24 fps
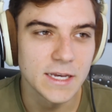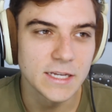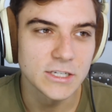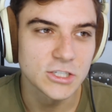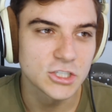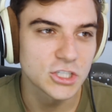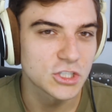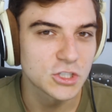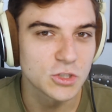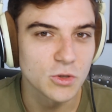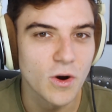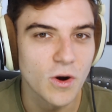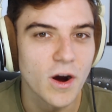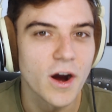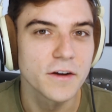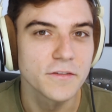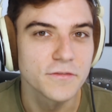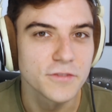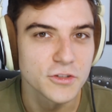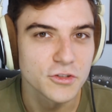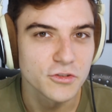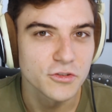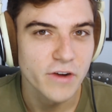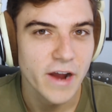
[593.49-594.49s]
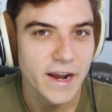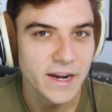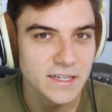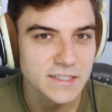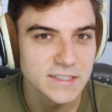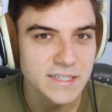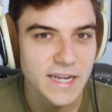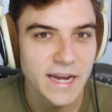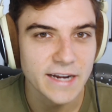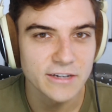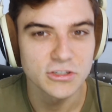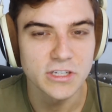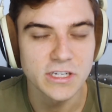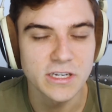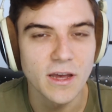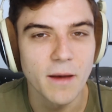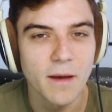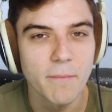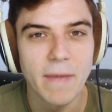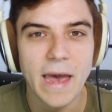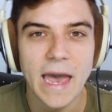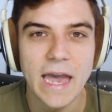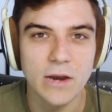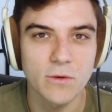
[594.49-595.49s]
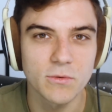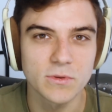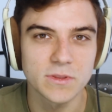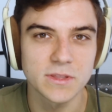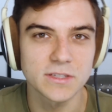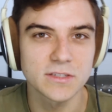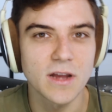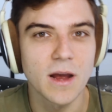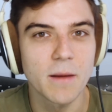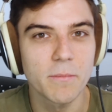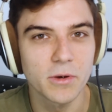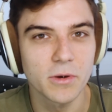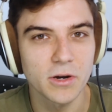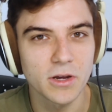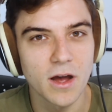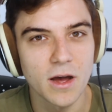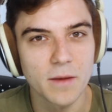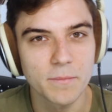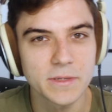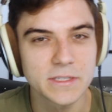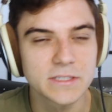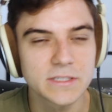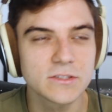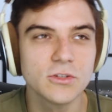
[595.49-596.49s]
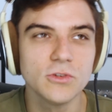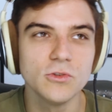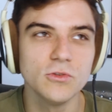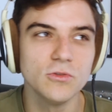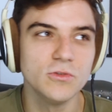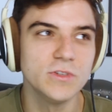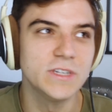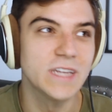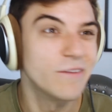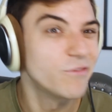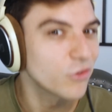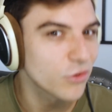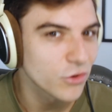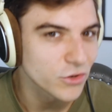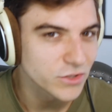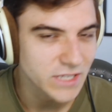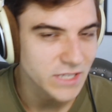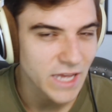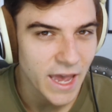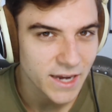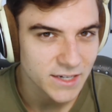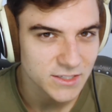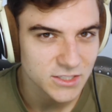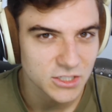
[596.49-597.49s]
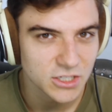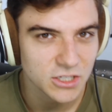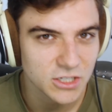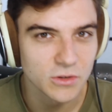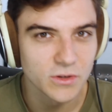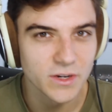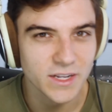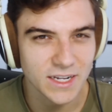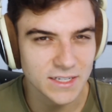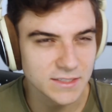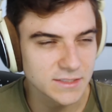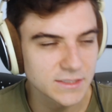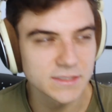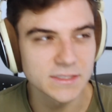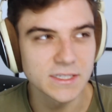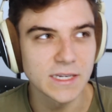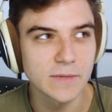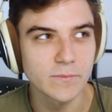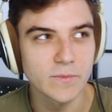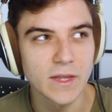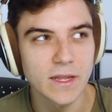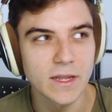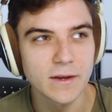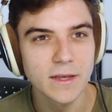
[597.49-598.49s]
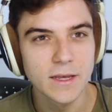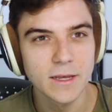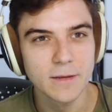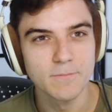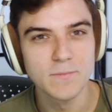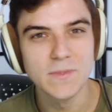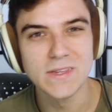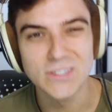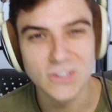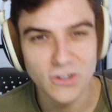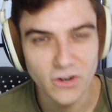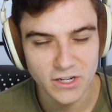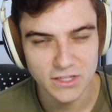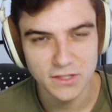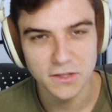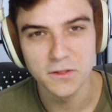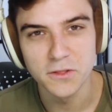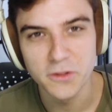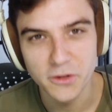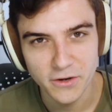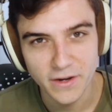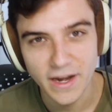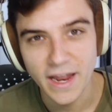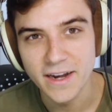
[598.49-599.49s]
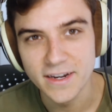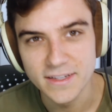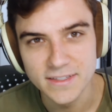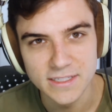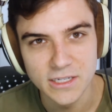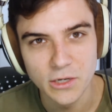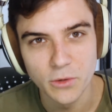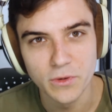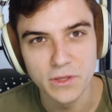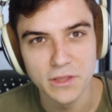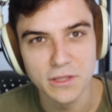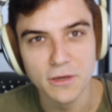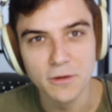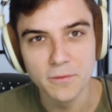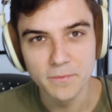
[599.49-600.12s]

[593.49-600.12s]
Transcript: it's just too hard for the Dragons to actually come back with the Sombra comp. It's too difficult to execute against a team that is starting to learn how to deal with